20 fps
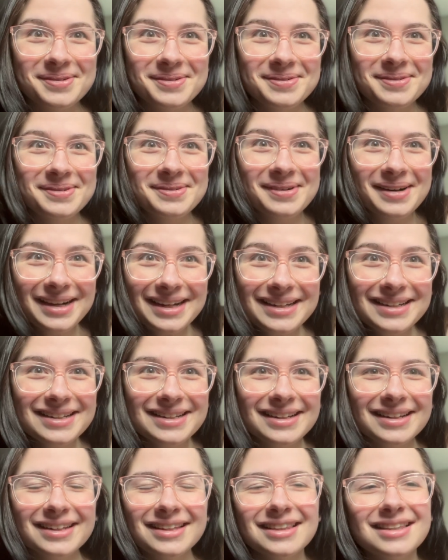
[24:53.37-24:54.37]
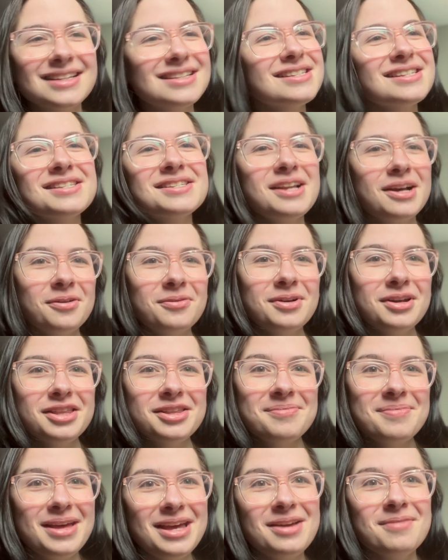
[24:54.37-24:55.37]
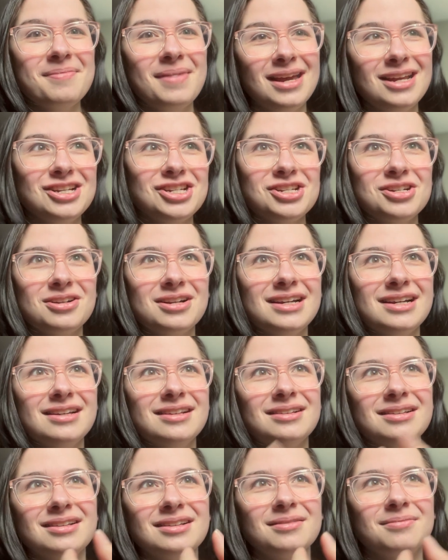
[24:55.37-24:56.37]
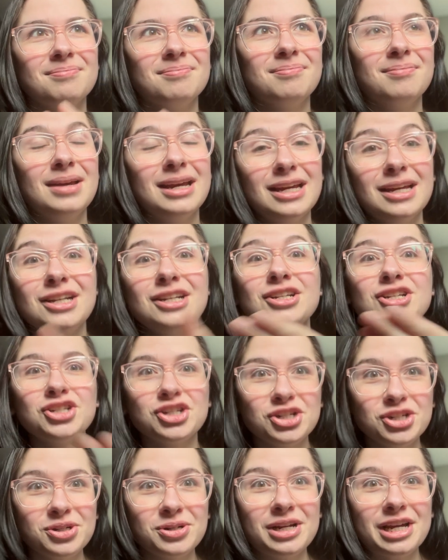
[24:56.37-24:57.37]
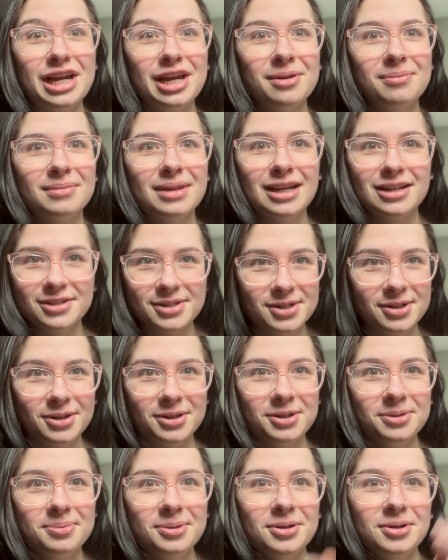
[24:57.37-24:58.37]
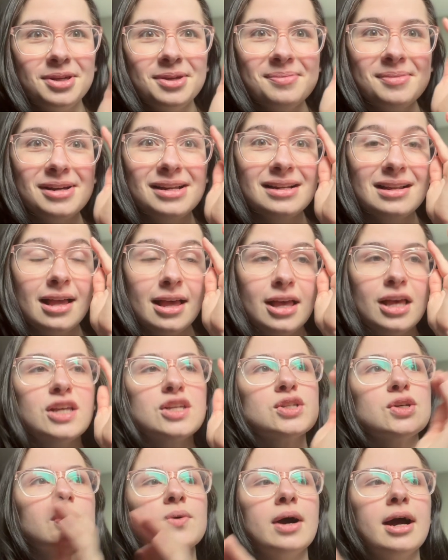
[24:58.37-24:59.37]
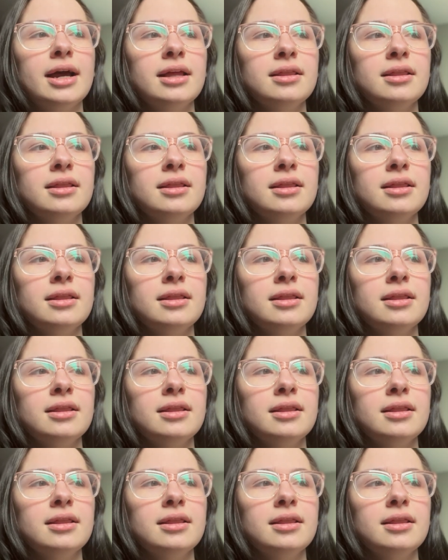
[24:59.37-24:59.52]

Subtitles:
What? This is not one of the big mainstream like starter Pokemon, so I